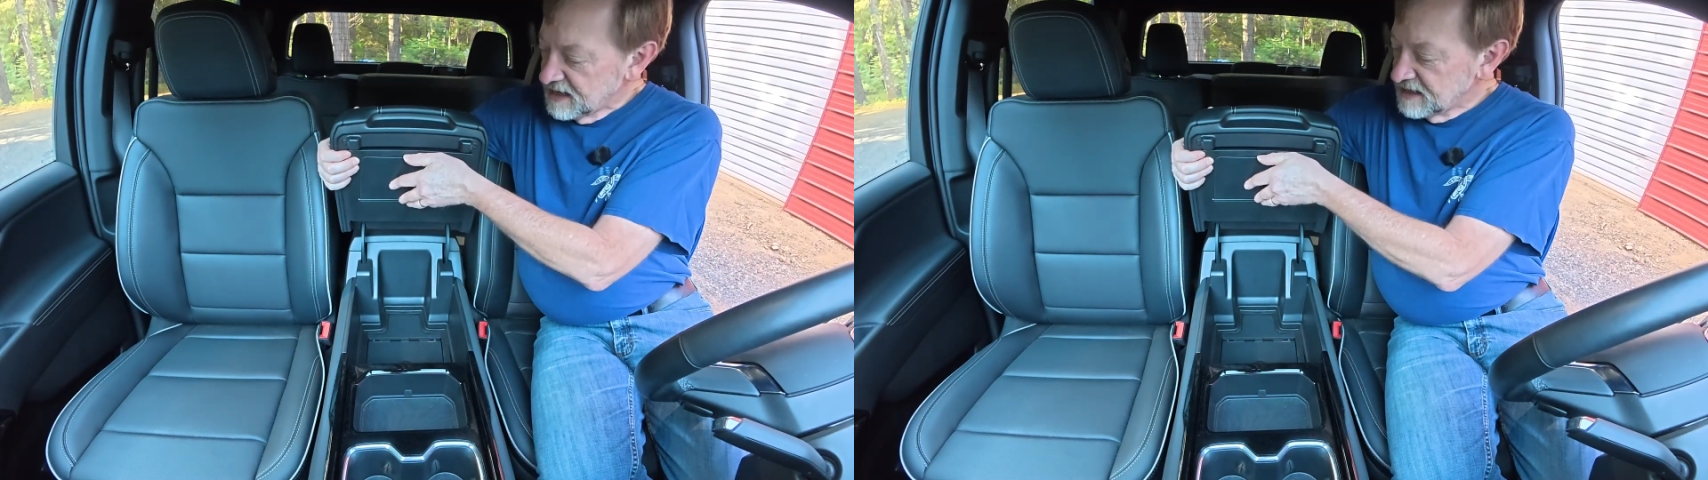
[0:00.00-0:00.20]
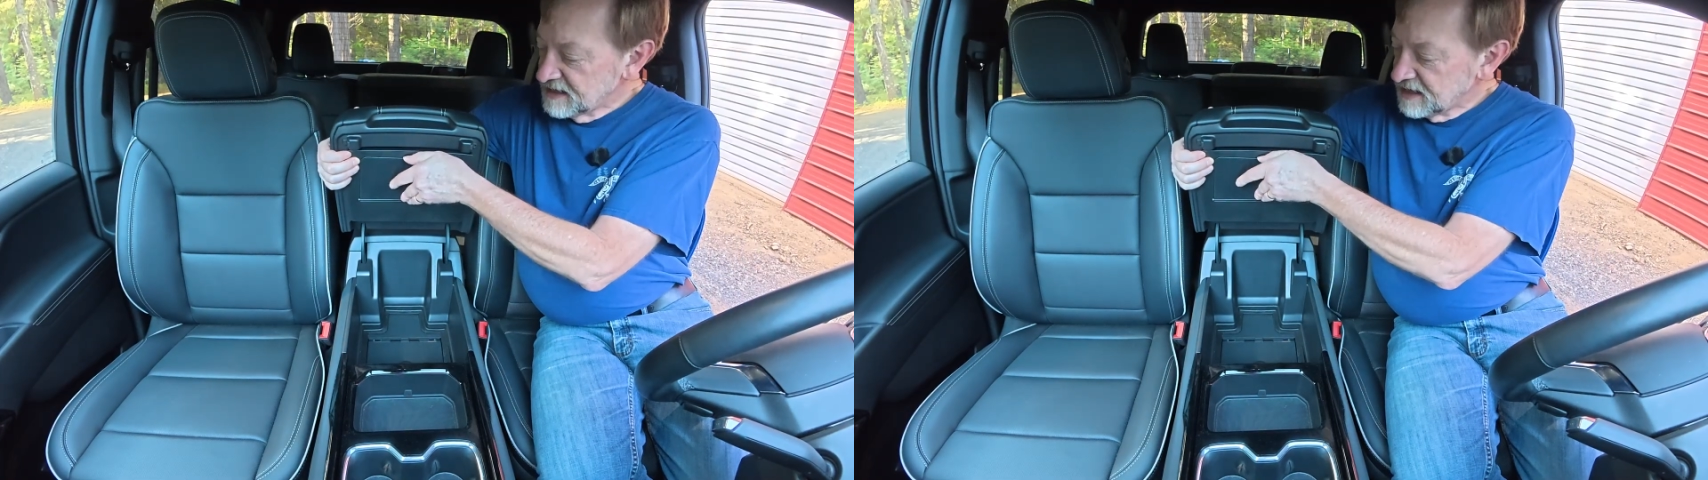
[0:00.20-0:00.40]

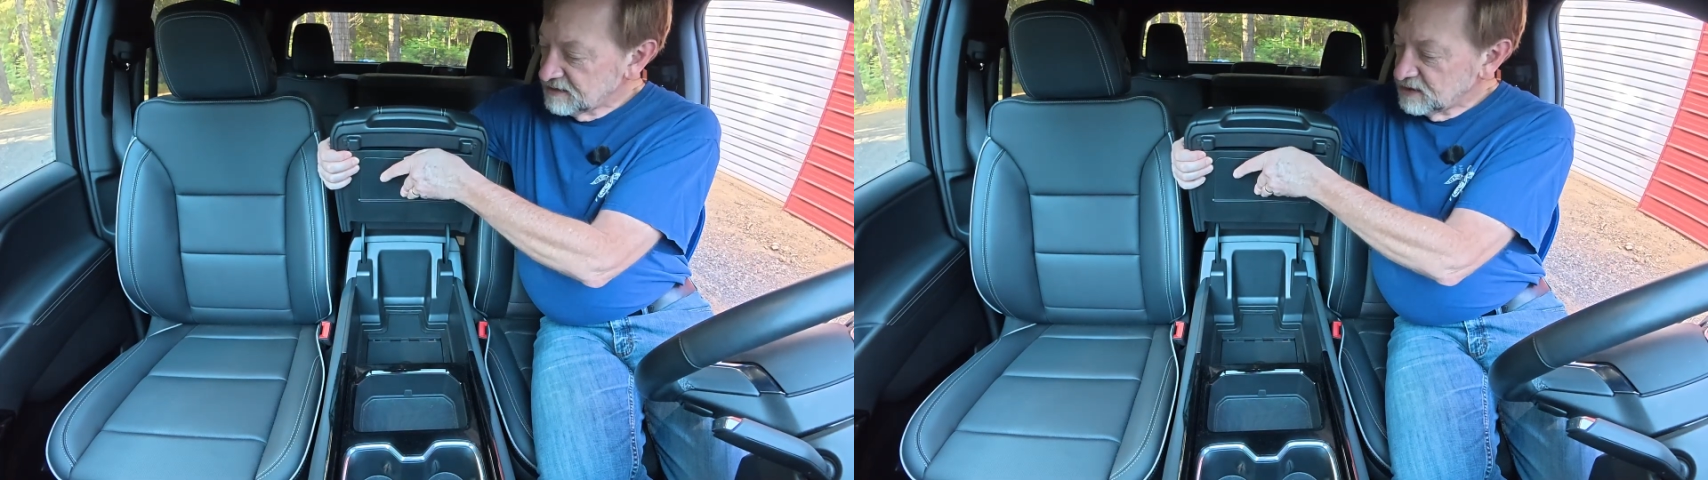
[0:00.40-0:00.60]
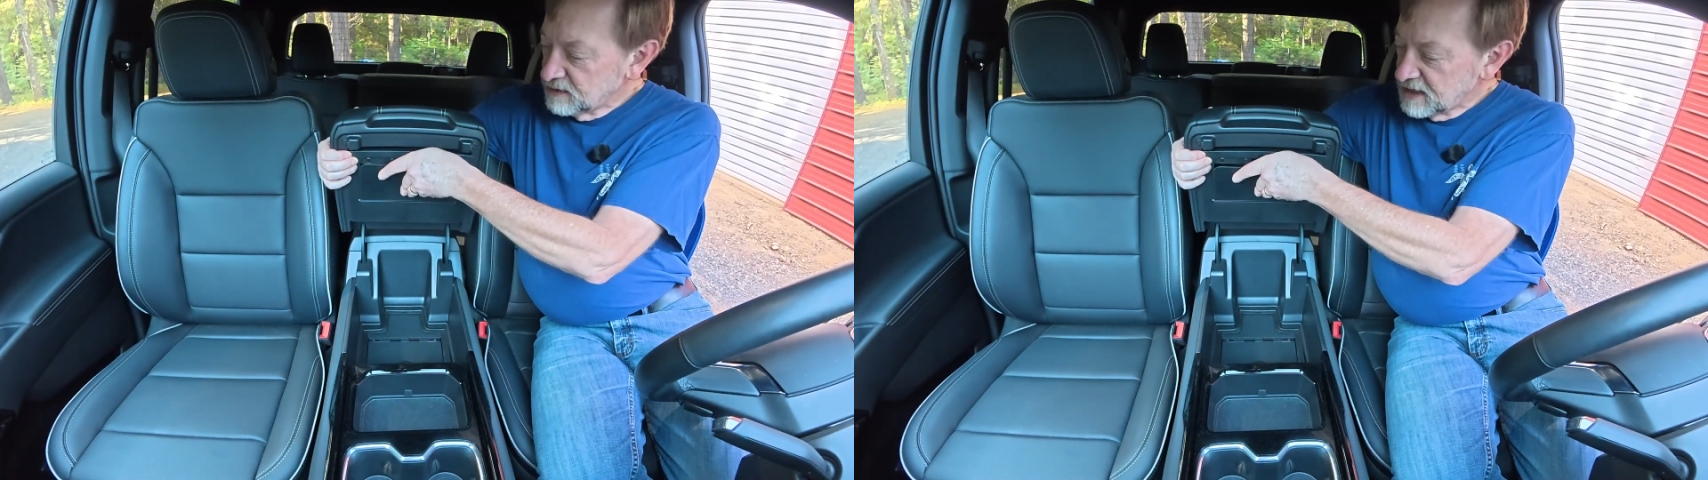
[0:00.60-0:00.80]
and now
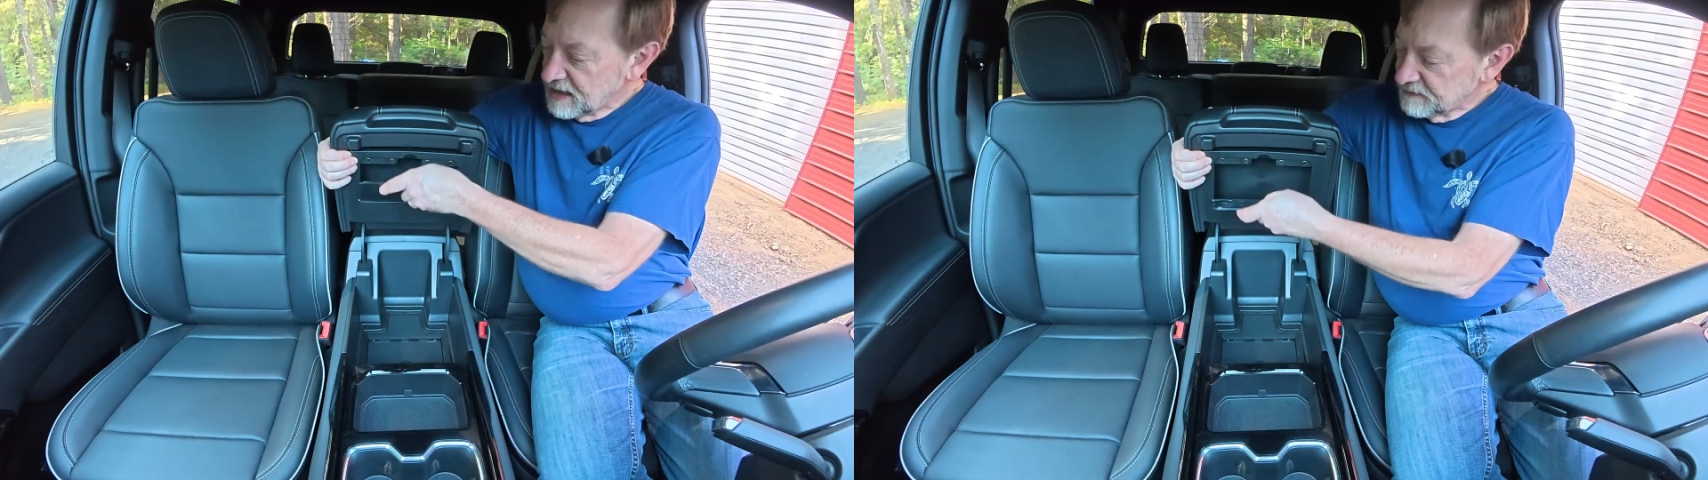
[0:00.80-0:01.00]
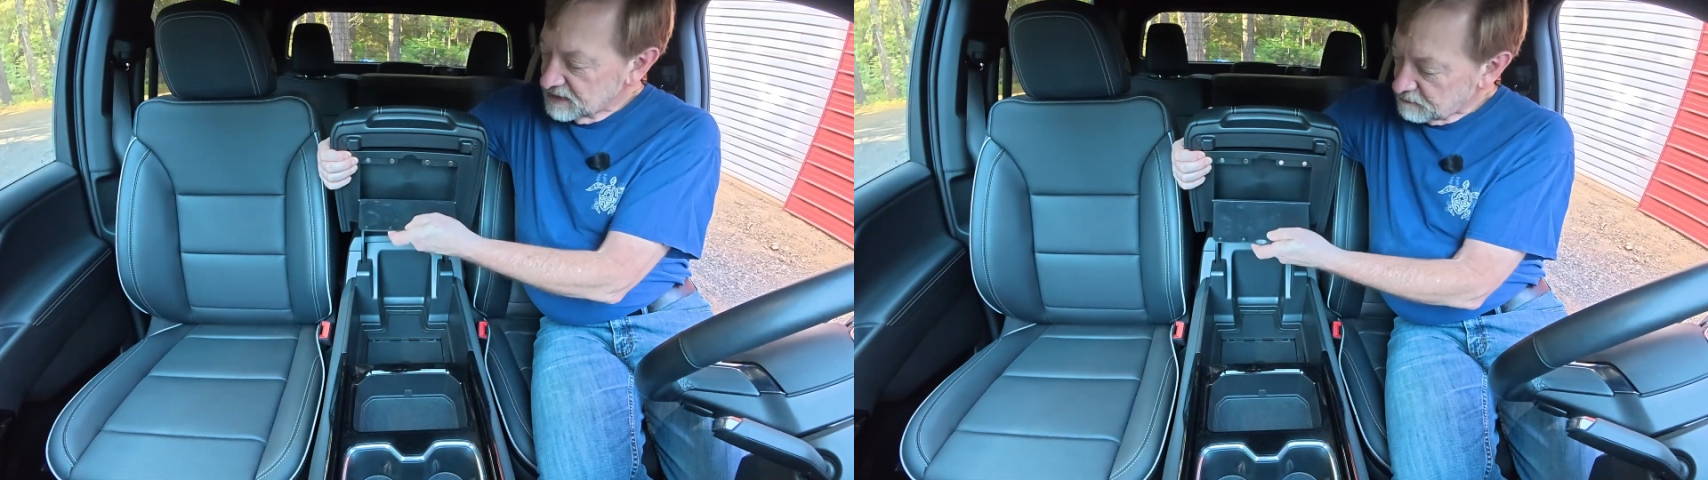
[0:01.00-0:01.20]
you'll
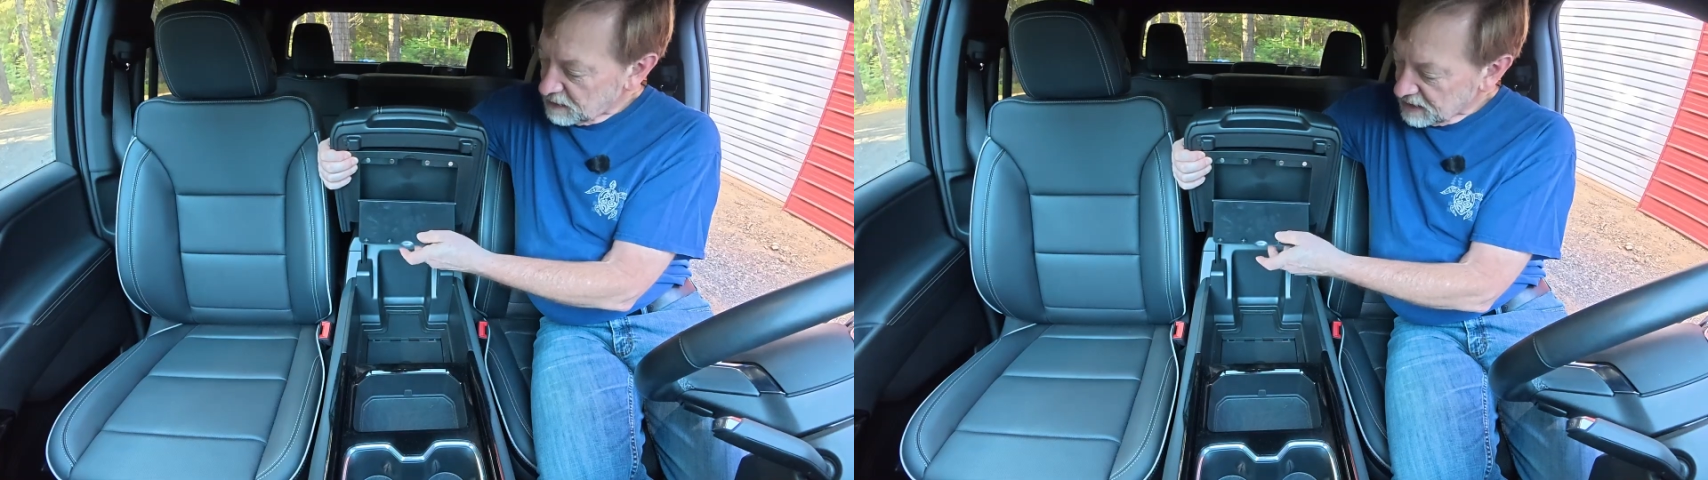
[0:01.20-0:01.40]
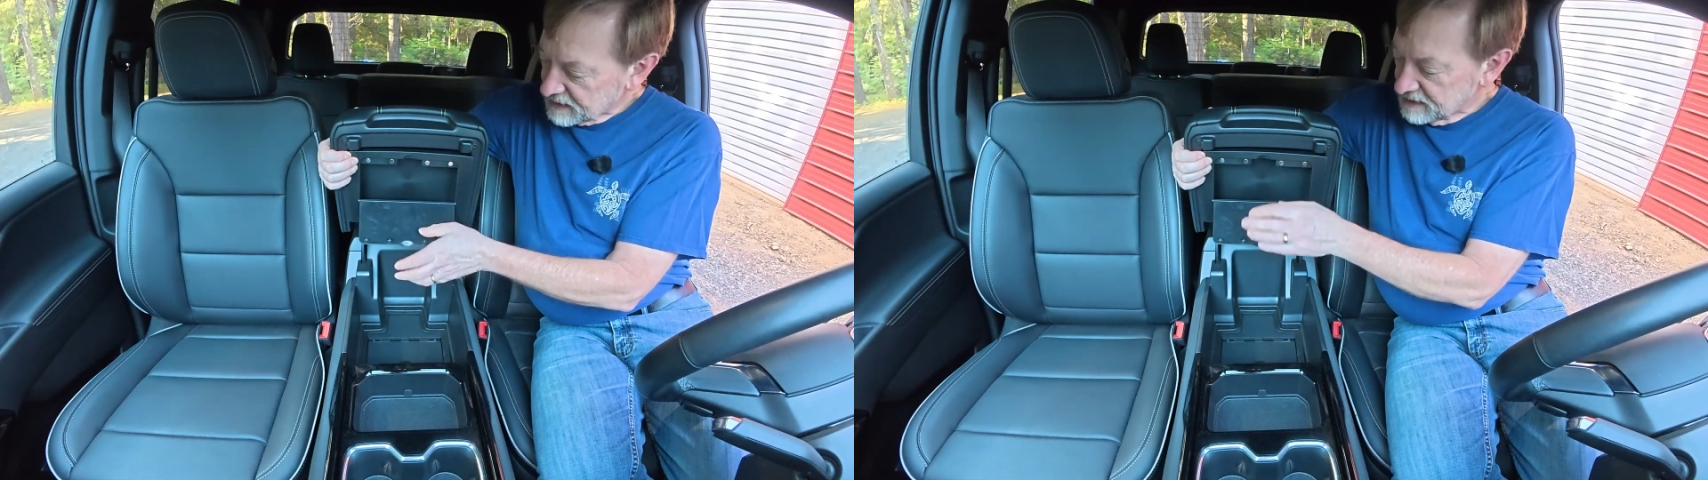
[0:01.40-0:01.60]
have this
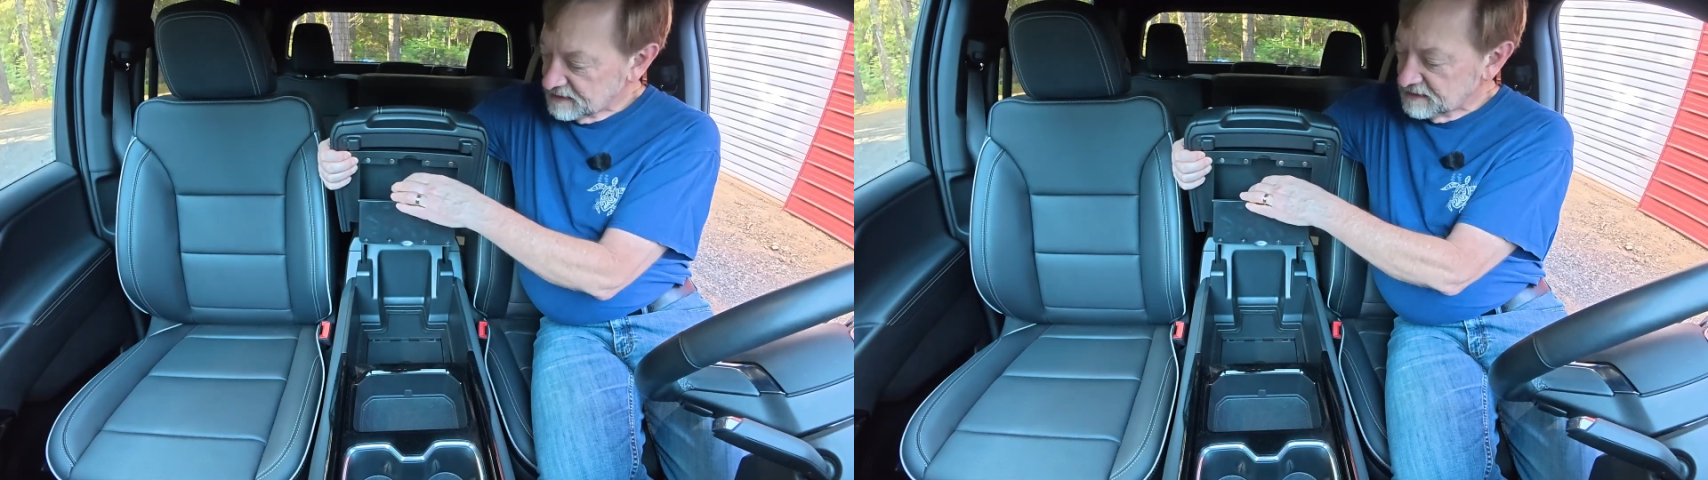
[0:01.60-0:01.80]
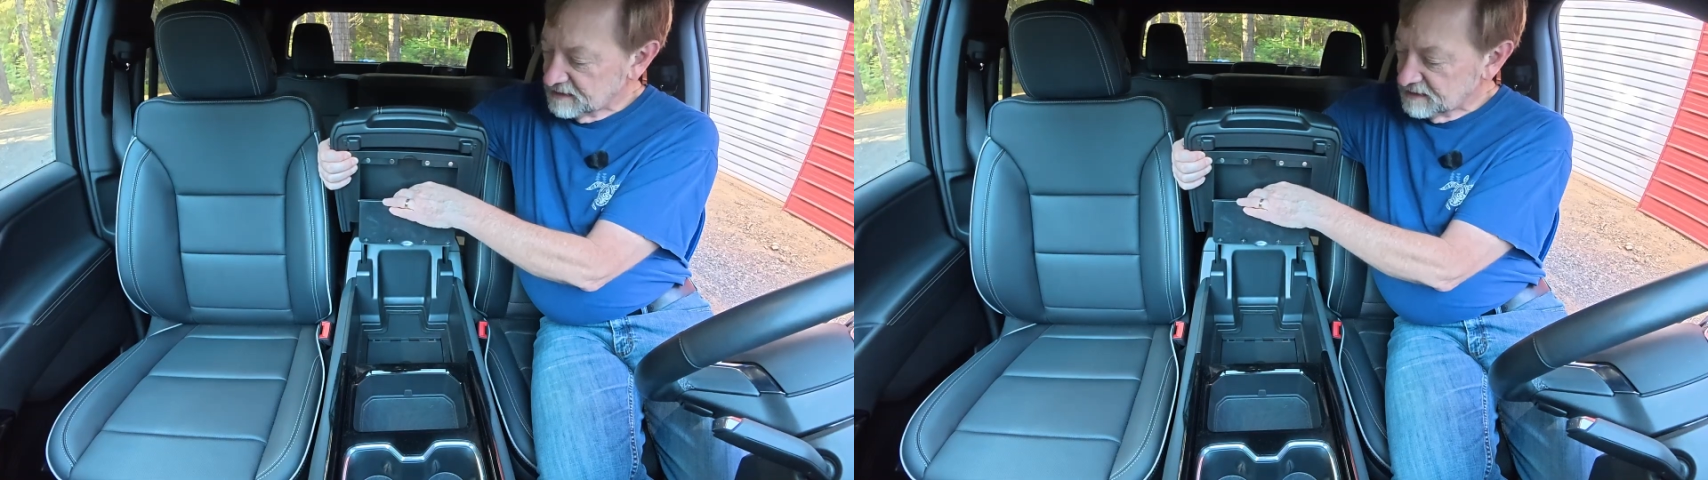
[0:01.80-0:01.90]
pocket